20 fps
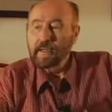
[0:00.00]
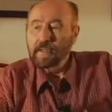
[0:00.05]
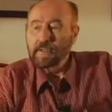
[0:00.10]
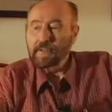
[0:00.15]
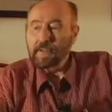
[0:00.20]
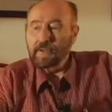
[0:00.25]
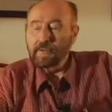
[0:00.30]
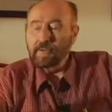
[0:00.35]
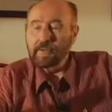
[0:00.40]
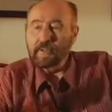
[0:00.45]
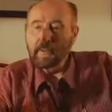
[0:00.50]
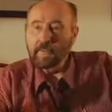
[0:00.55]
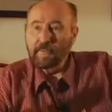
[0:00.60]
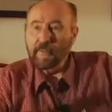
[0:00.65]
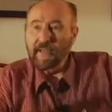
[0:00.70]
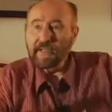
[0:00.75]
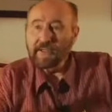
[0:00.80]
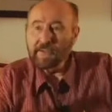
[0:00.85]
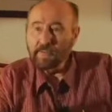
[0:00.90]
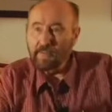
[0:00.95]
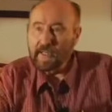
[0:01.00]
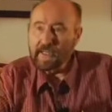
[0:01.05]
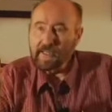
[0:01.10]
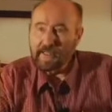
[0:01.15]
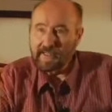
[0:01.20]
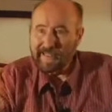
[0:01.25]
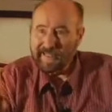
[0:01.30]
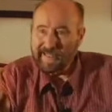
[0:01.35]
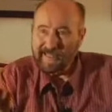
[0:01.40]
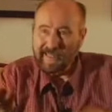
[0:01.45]
So the best way
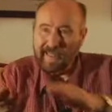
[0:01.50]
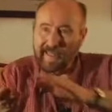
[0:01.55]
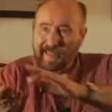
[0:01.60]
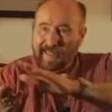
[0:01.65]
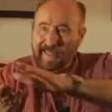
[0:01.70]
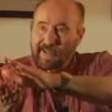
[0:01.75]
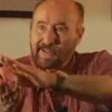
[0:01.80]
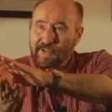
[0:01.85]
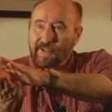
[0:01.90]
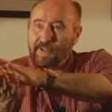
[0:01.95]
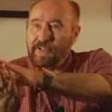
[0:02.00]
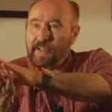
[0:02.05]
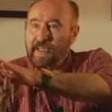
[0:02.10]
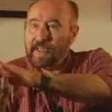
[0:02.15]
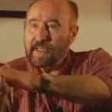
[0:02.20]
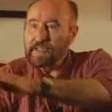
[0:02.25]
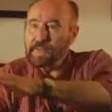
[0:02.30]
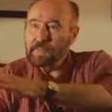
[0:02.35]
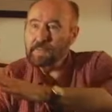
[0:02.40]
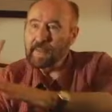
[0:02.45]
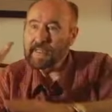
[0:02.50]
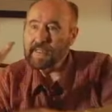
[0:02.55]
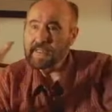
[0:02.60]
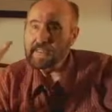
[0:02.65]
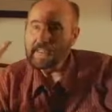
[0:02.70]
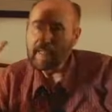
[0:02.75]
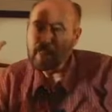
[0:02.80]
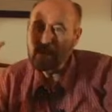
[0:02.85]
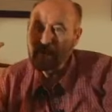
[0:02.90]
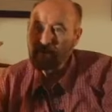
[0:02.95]
to say it is to say
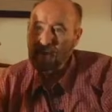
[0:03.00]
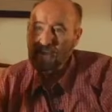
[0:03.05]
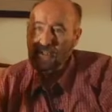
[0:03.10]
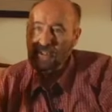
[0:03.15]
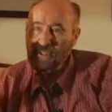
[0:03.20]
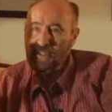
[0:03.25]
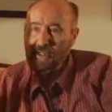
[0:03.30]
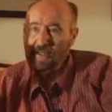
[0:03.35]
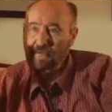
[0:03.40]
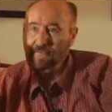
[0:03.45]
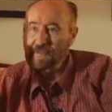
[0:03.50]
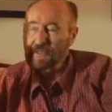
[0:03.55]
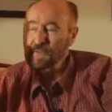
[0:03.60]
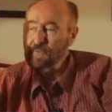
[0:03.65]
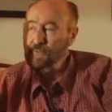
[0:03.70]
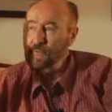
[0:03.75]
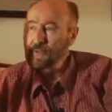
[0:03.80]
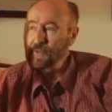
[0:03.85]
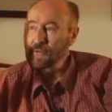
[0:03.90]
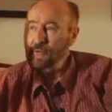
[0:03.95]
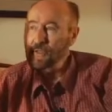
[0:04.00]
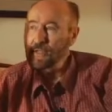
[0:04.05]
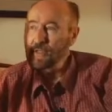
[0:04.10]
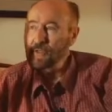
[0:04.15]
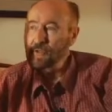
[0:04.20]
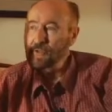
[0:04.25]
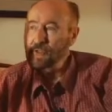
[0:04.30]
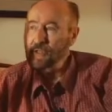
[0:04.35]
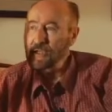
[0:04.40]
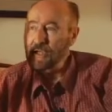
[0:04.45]
space-time itself is pure
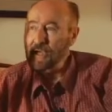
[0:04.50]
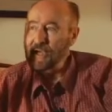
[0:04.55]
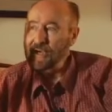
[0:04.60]
energy,